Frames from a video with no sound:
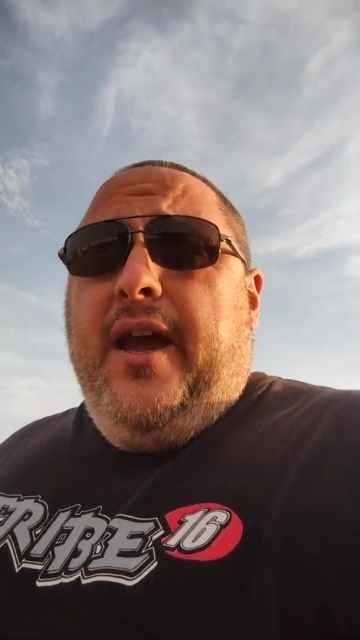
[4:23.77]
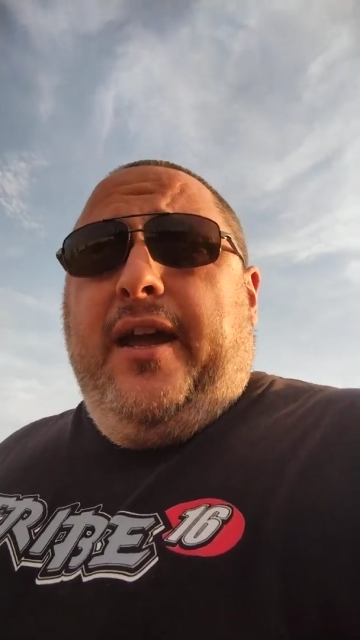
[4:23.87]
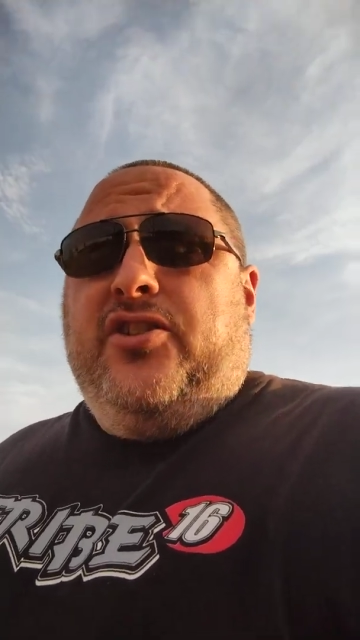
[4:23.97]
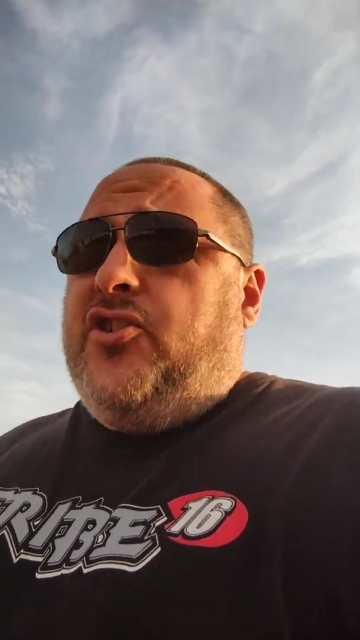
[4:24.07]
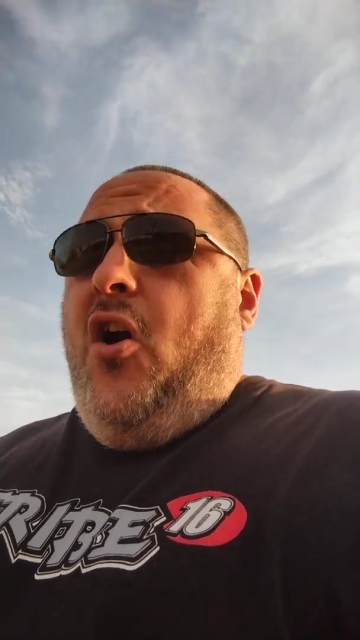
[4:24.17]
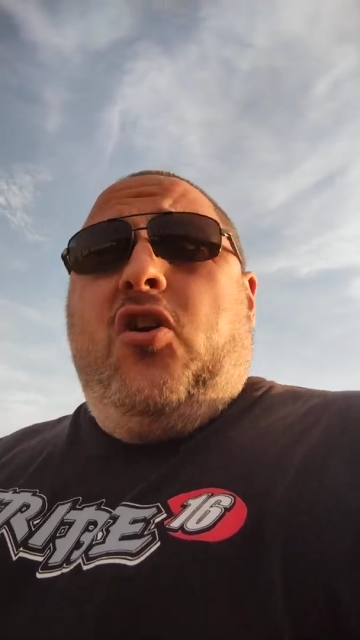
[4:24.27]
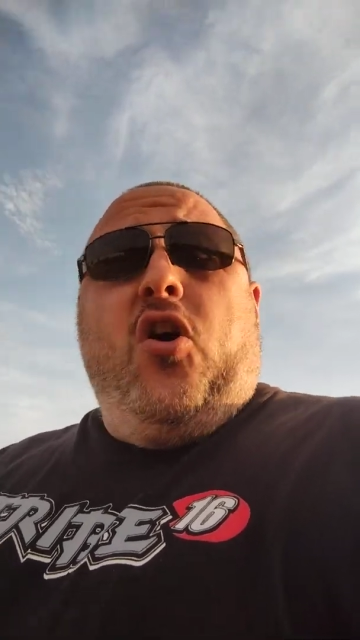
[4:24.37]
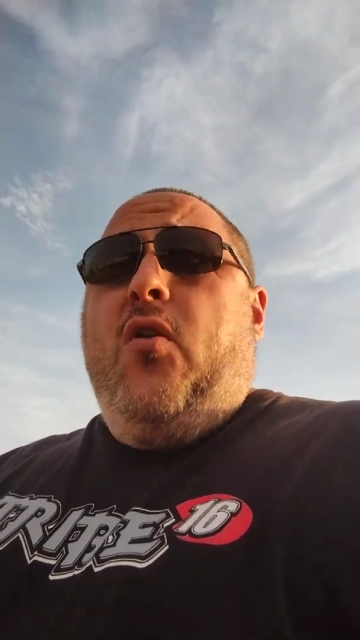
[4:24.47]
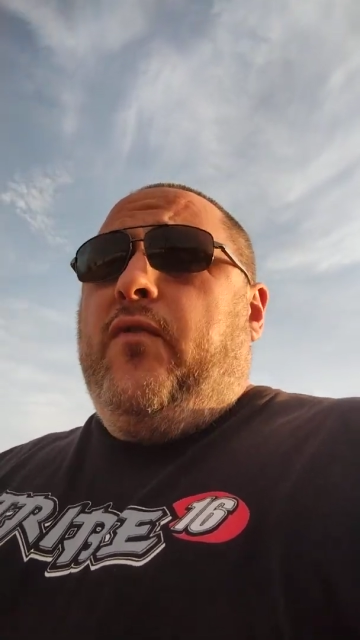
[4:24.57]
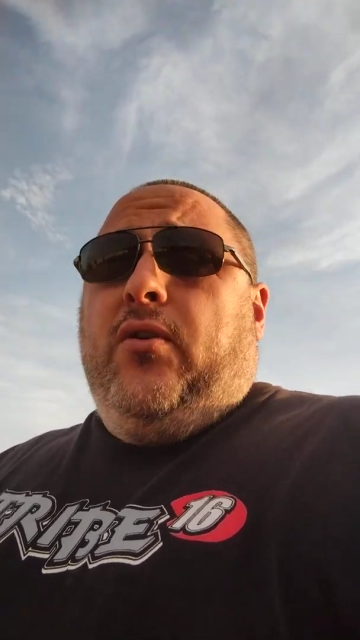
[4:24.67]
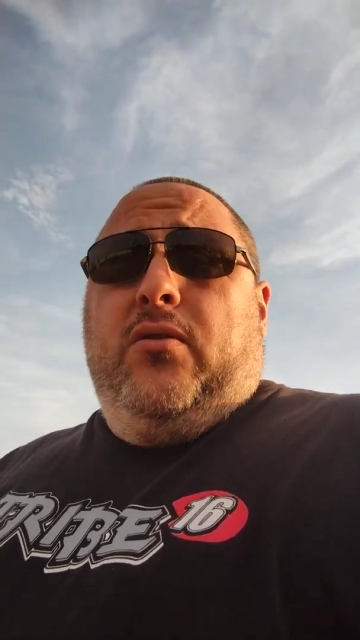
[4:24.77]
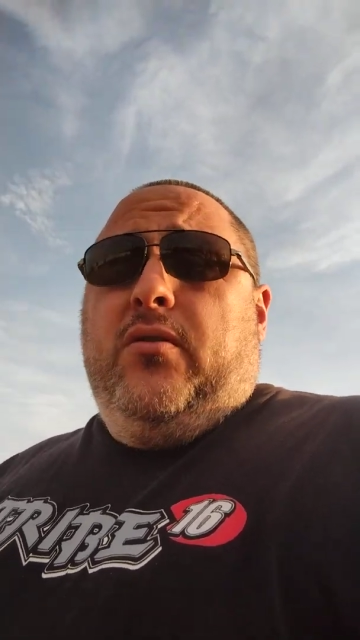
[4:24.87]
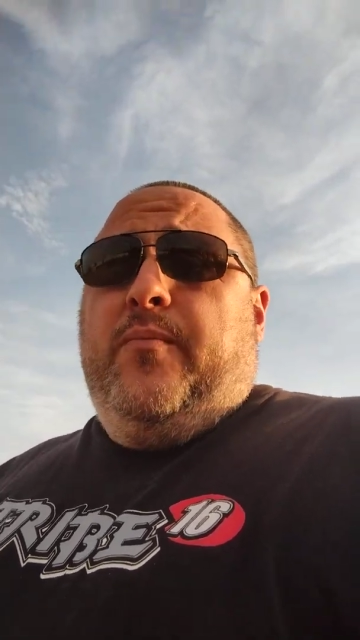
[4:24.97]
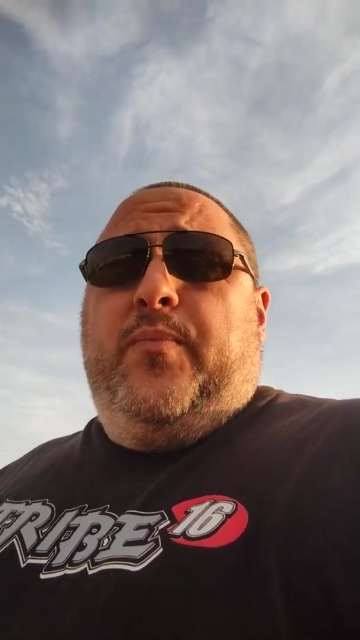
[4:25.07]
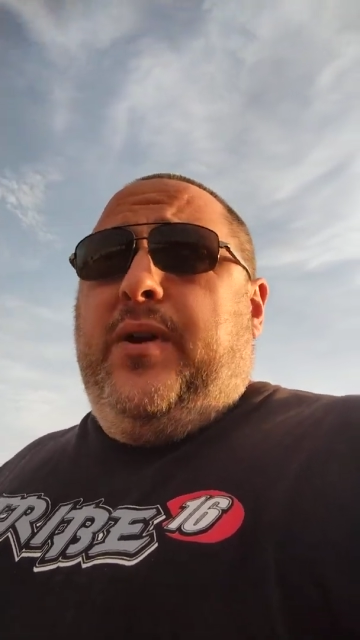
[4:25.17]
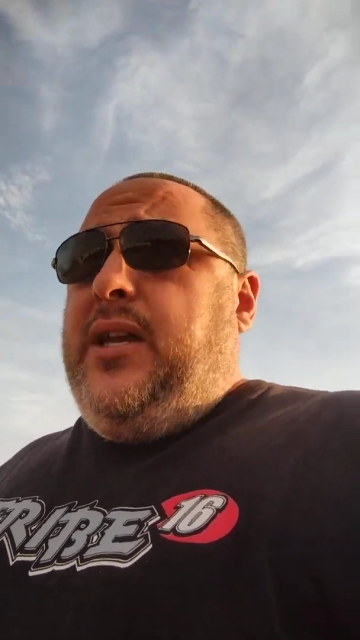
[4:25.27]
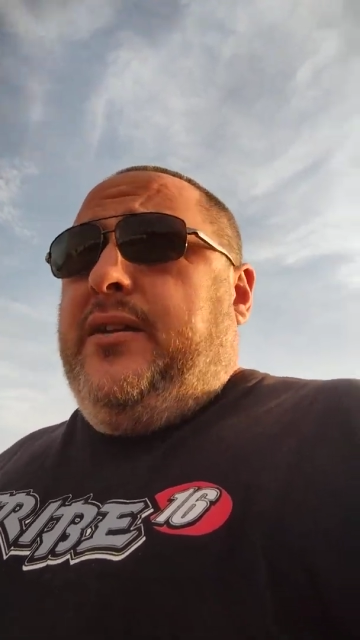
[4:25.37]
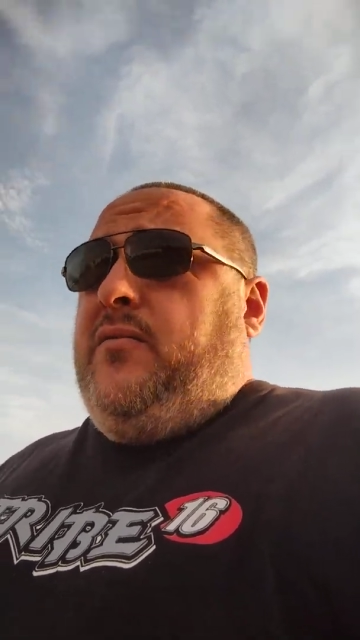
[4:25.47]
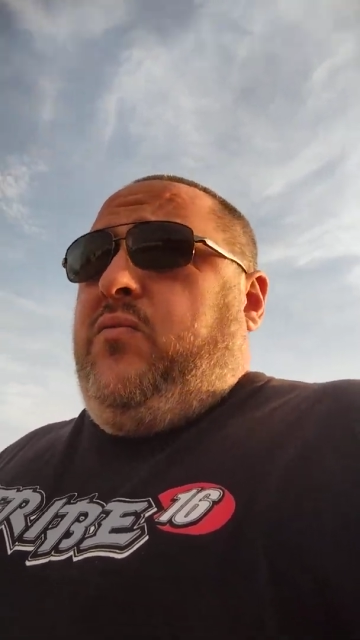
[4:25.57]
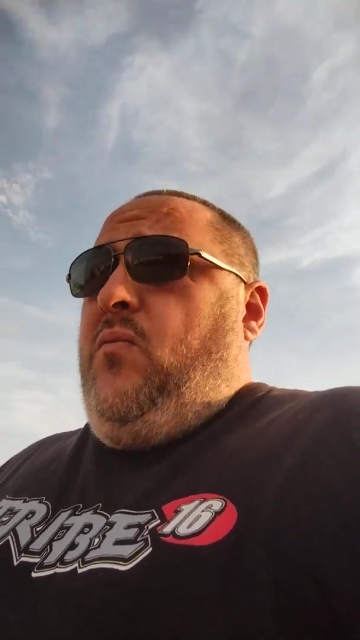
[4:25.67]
and starting over, because